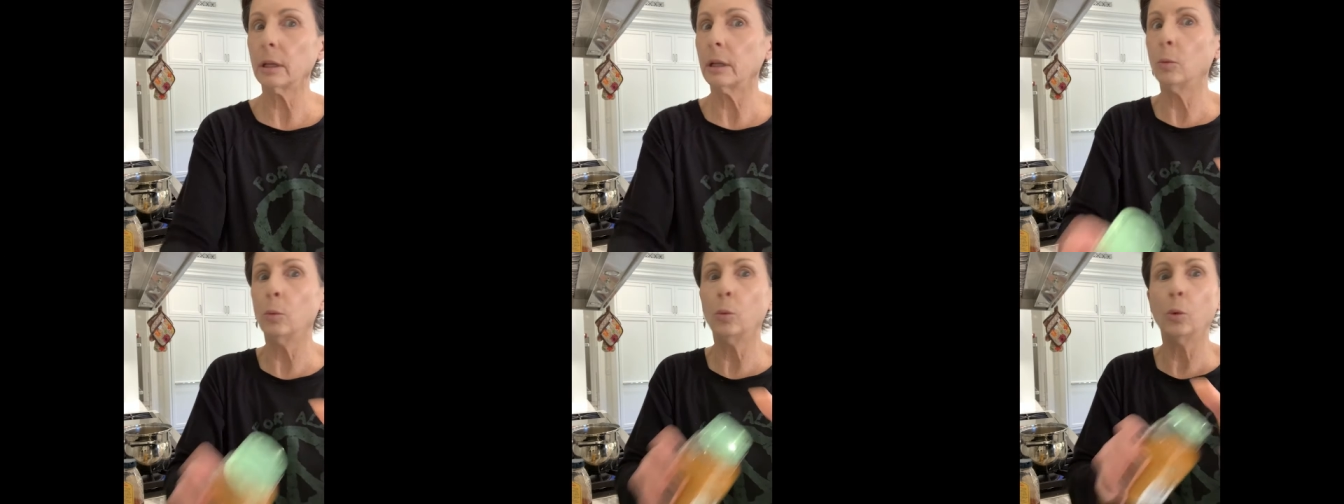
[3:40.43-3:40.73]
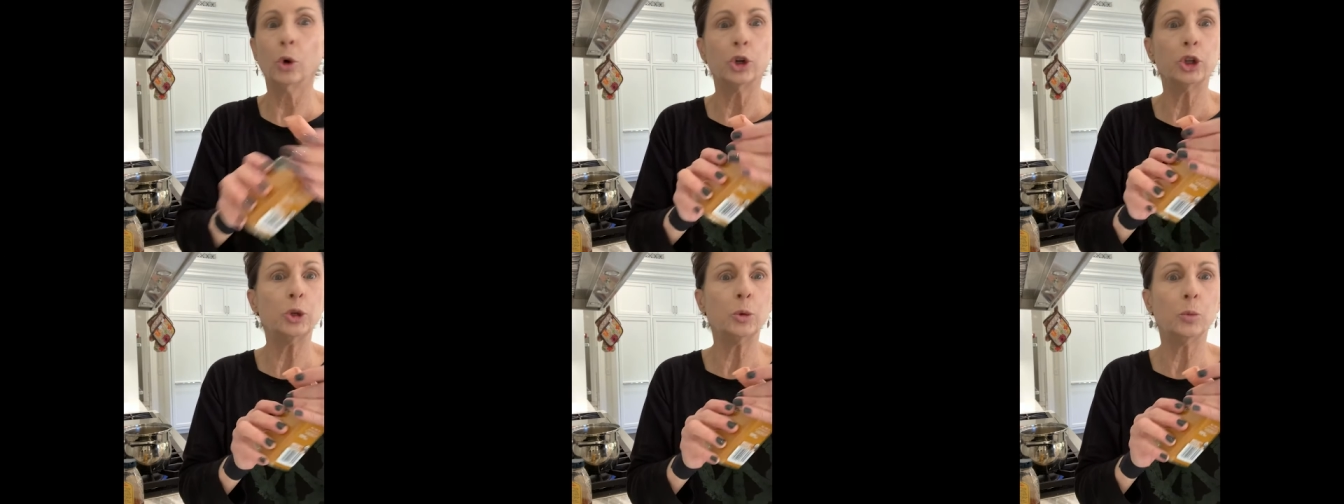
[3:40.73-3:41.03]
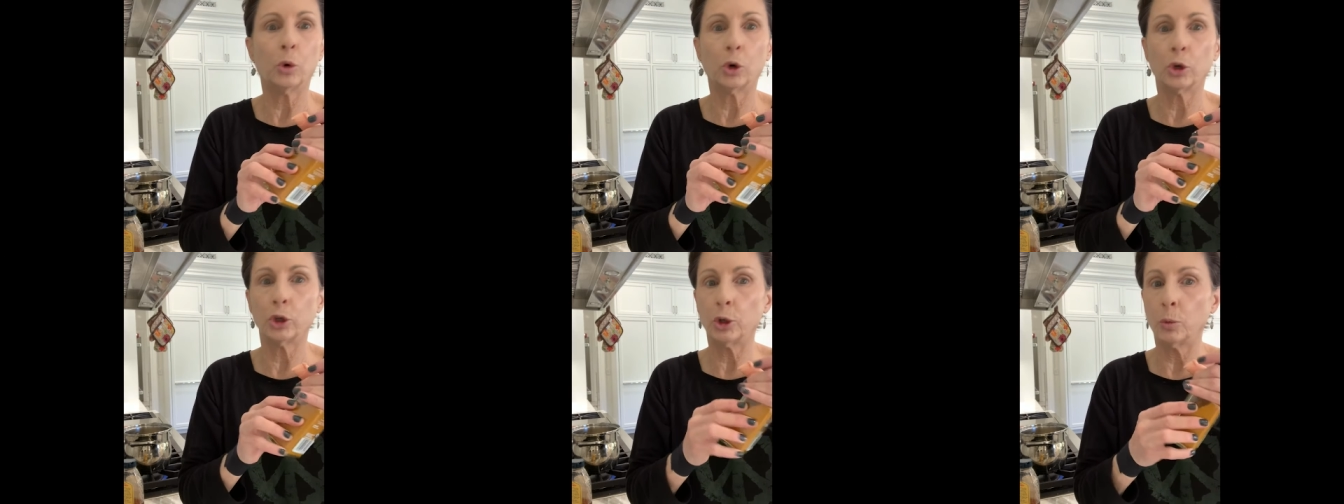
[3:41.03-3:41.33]

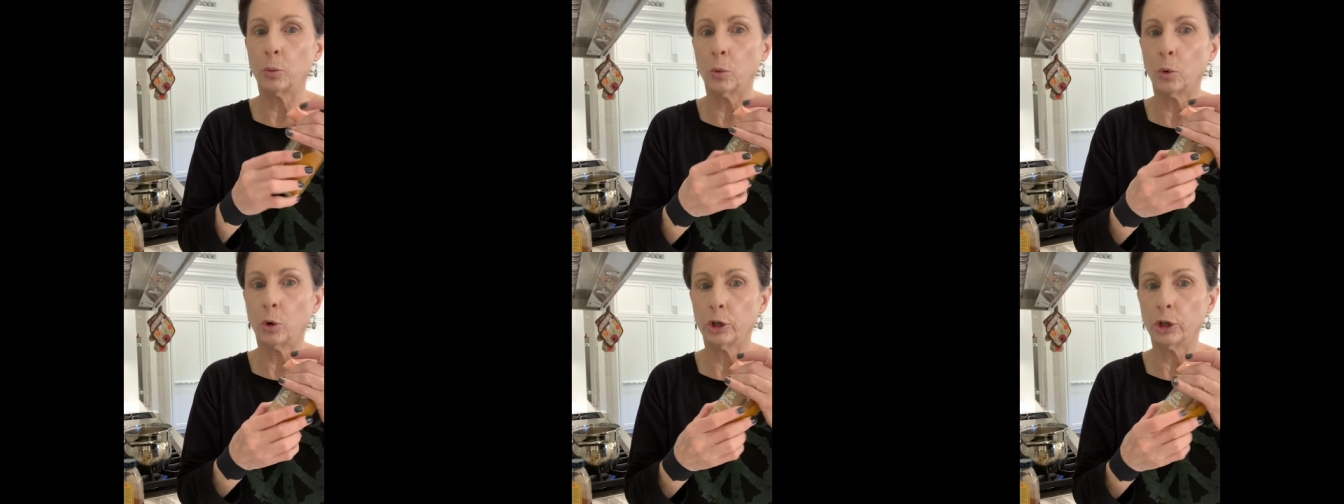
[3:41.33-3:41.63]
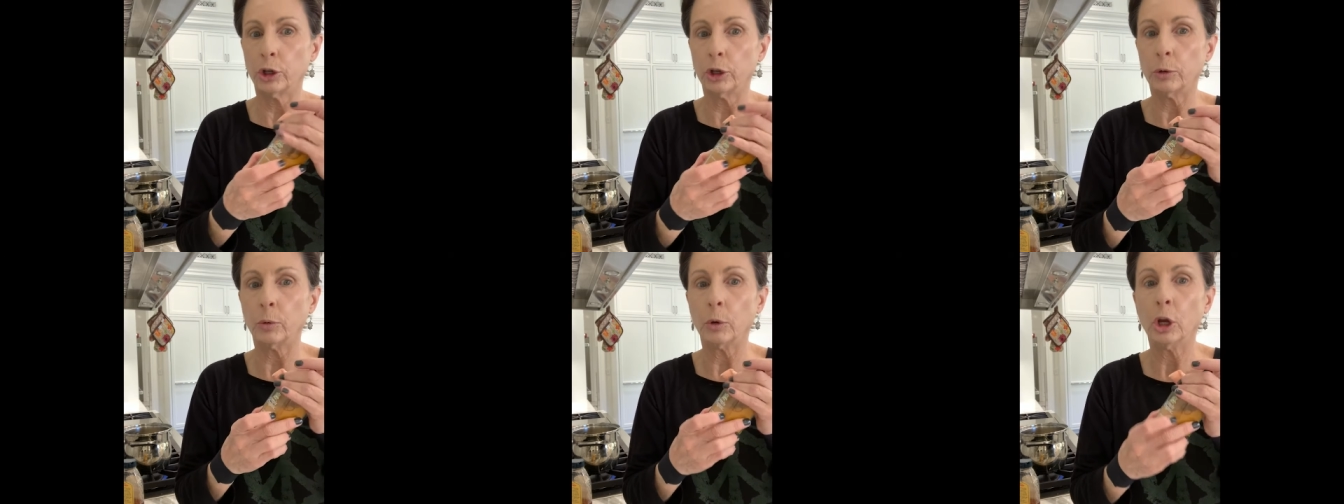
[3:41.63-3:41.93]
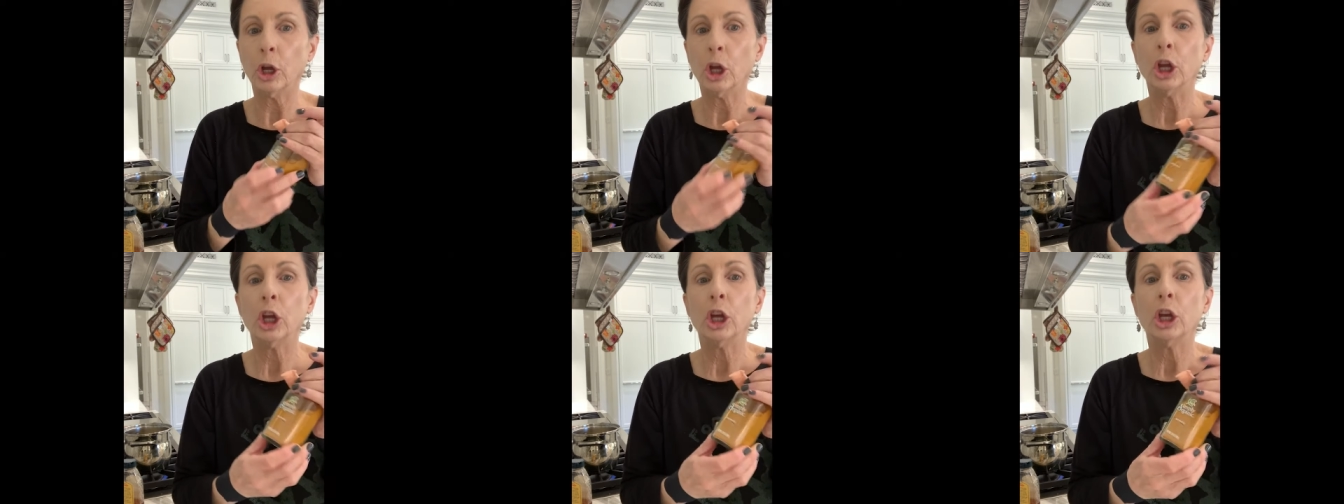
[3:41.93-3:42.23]

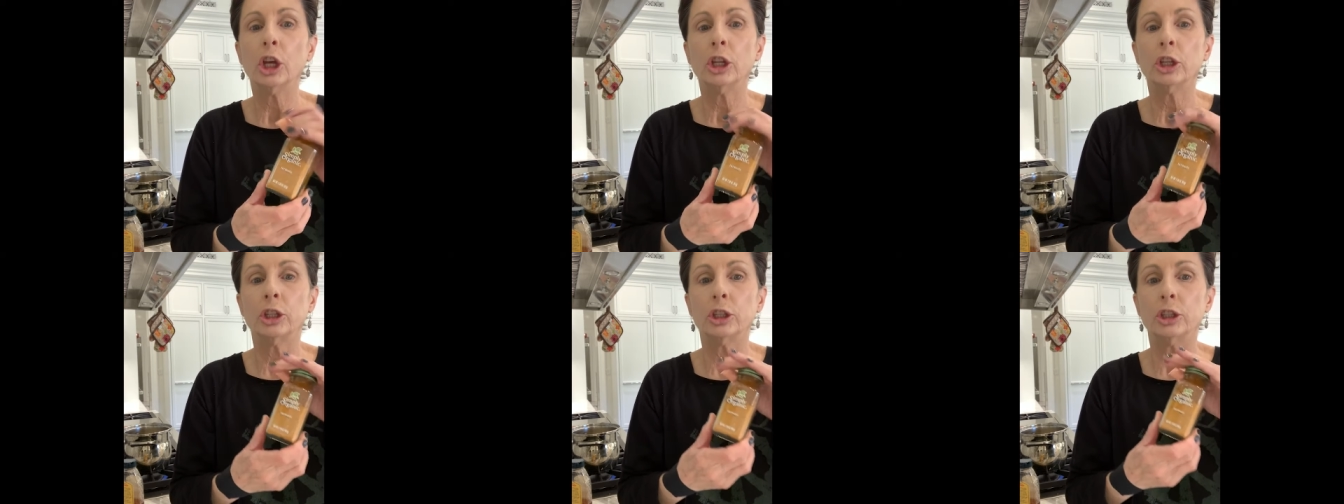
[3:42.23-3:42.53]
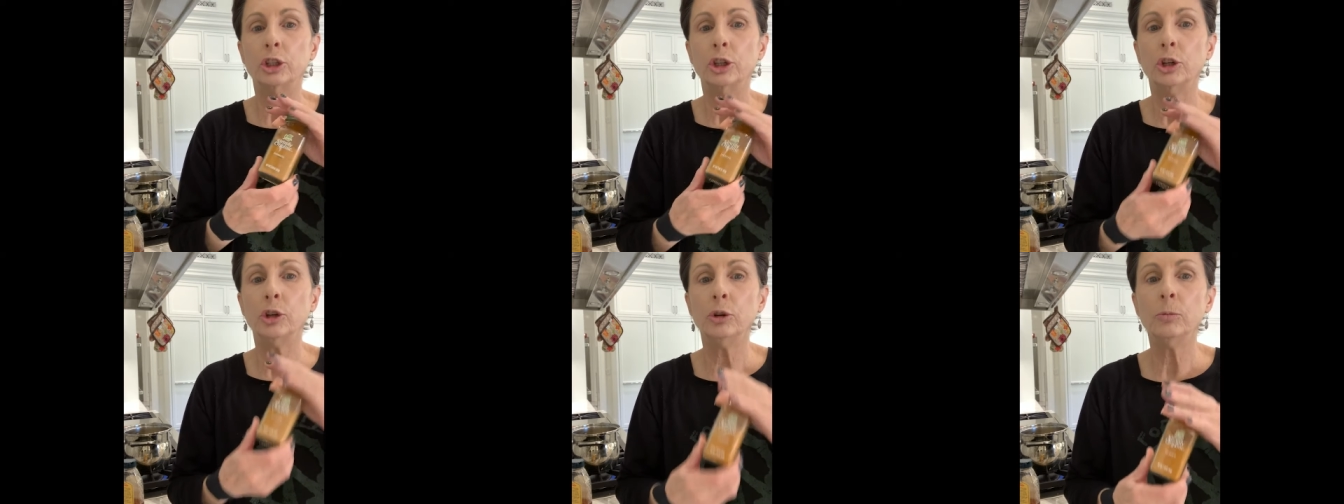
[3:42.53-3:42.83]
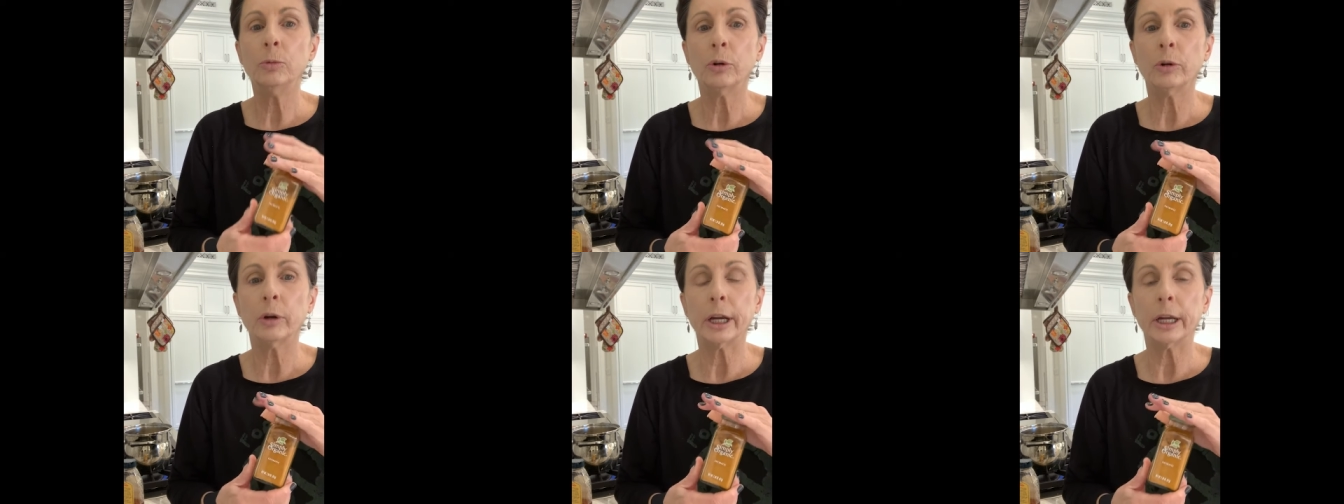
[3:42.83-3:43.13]
The
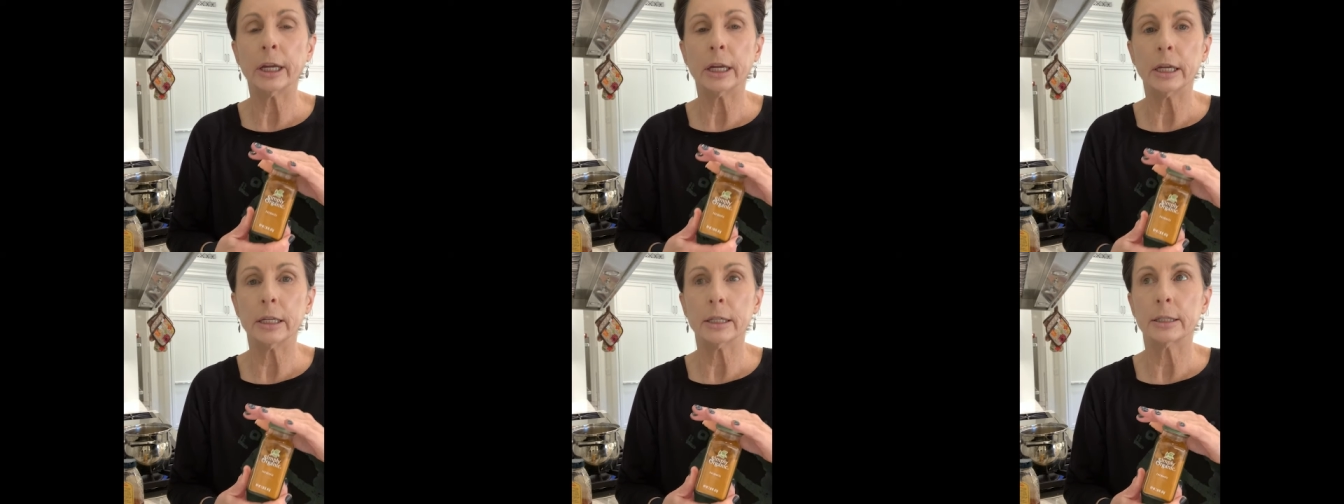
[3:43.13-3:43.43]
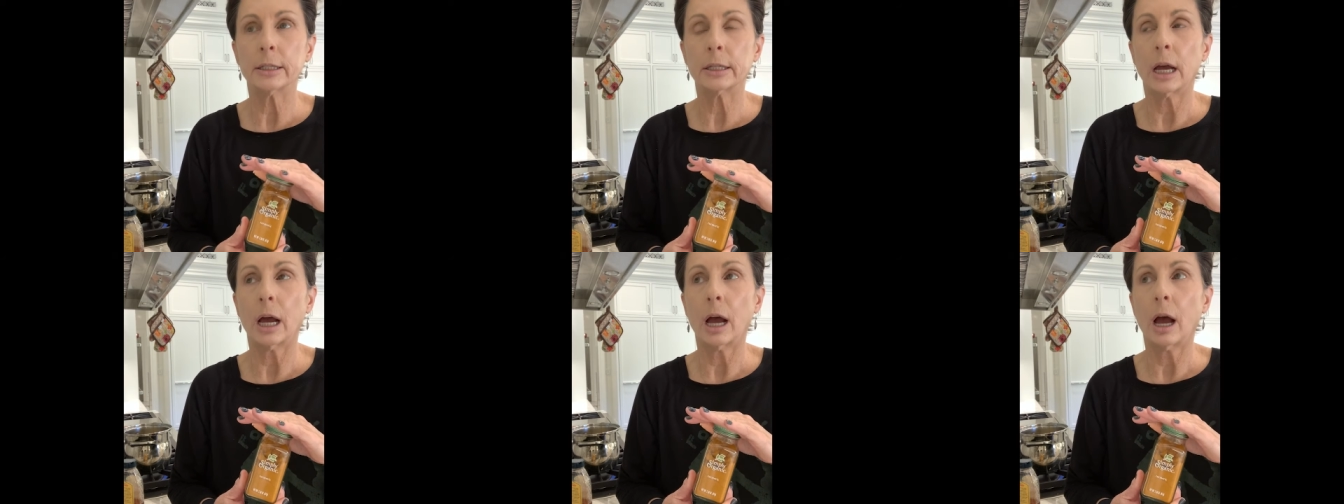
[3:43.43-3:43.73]
turmeric is